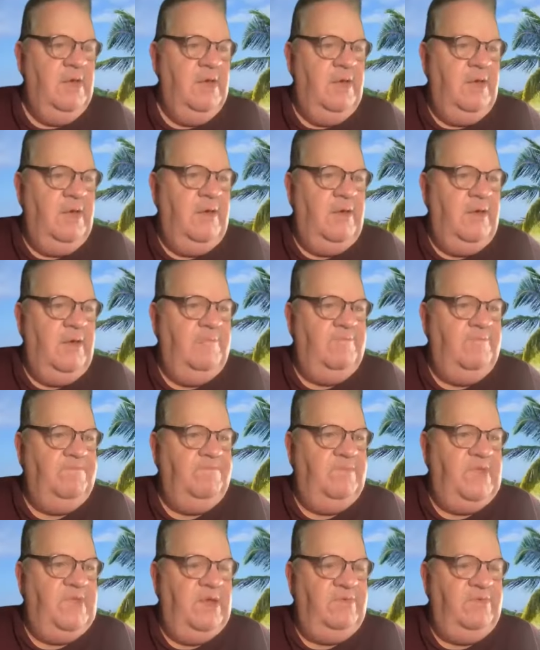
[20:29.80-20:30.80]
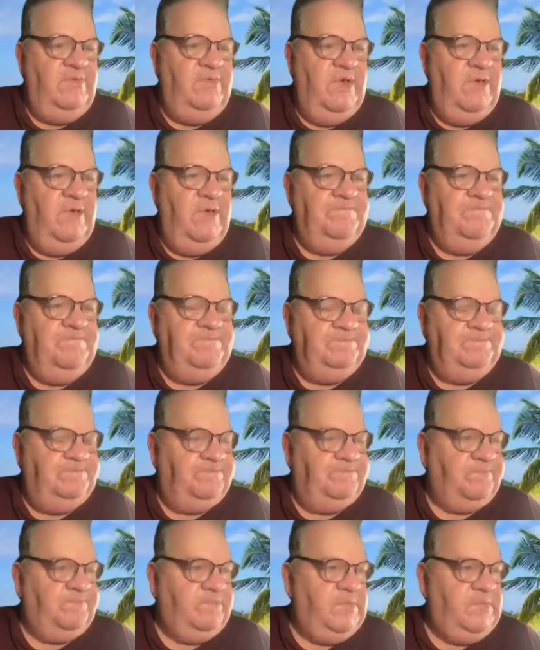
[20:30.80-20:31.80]
that
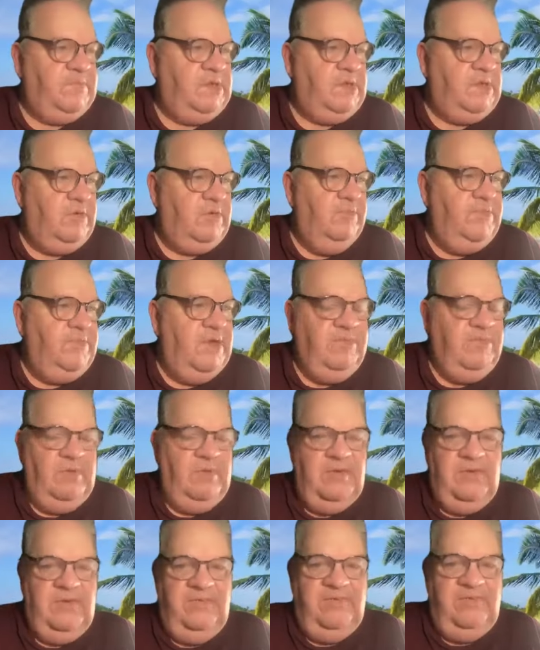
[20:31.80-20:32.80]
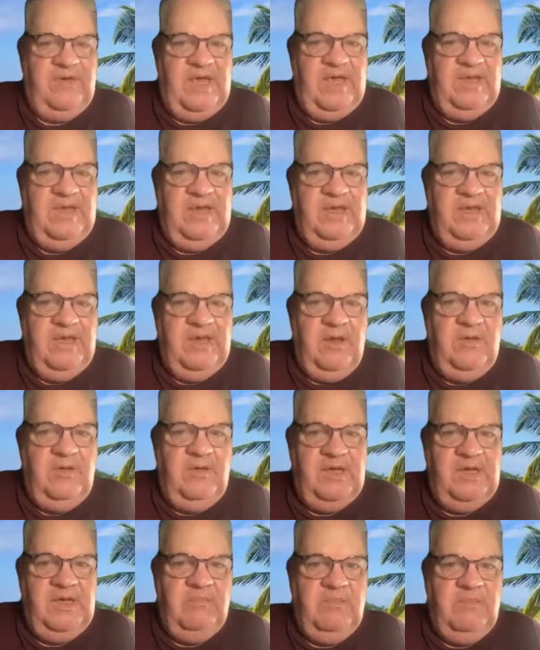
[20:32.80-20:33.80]
people who say they know
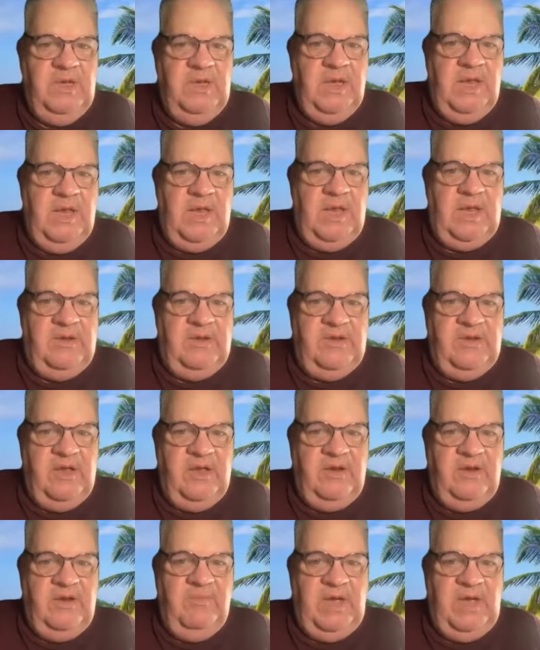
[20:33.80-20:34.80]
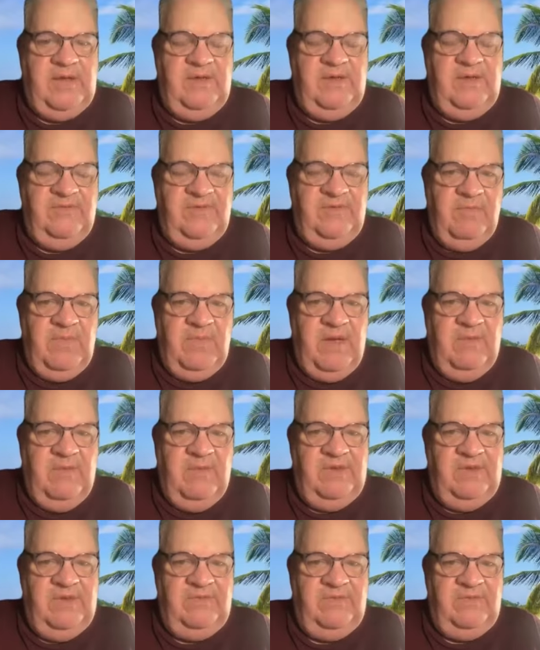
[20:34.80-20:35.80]
him and don't obey his
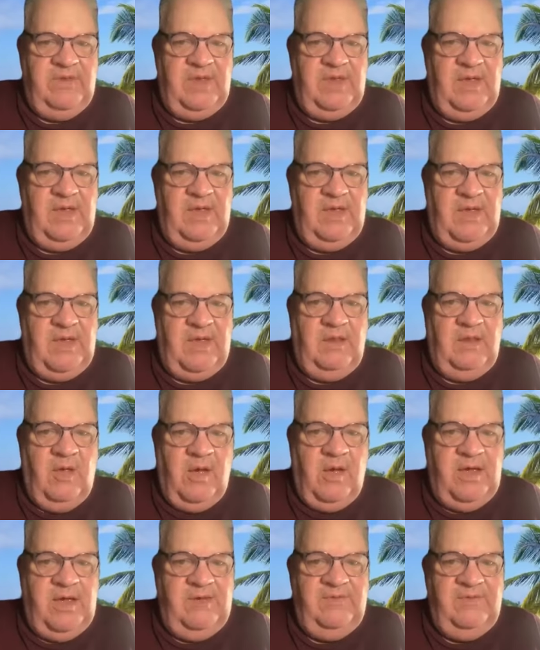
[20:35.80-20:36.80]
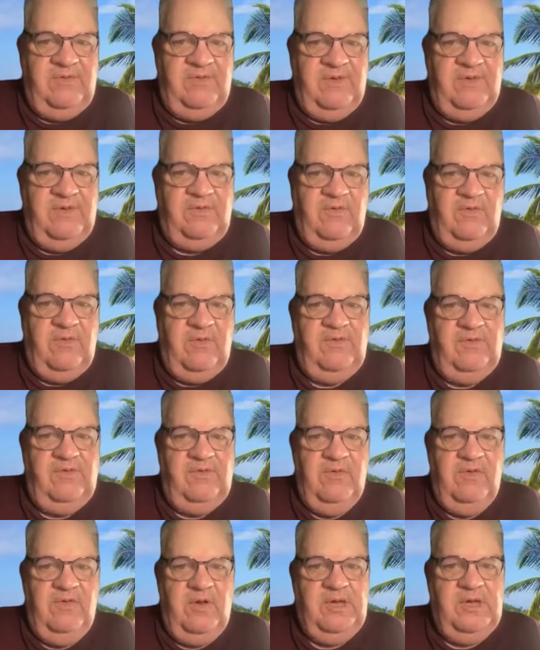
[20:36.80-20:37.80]
commandments are liars and the truth
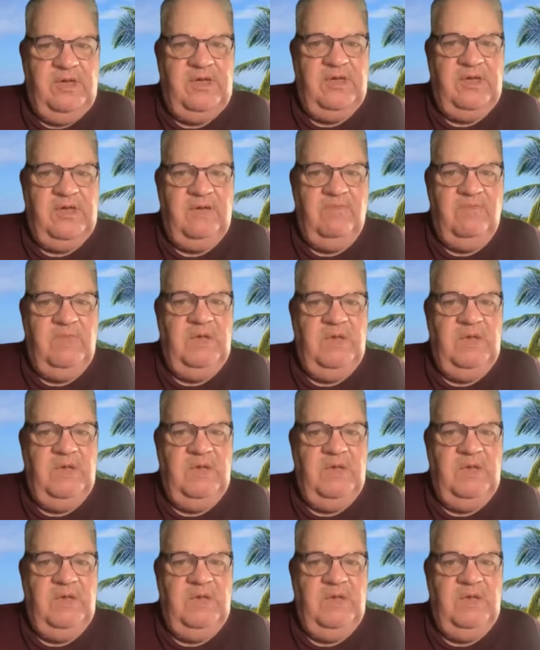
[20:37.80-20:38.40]
is not in him.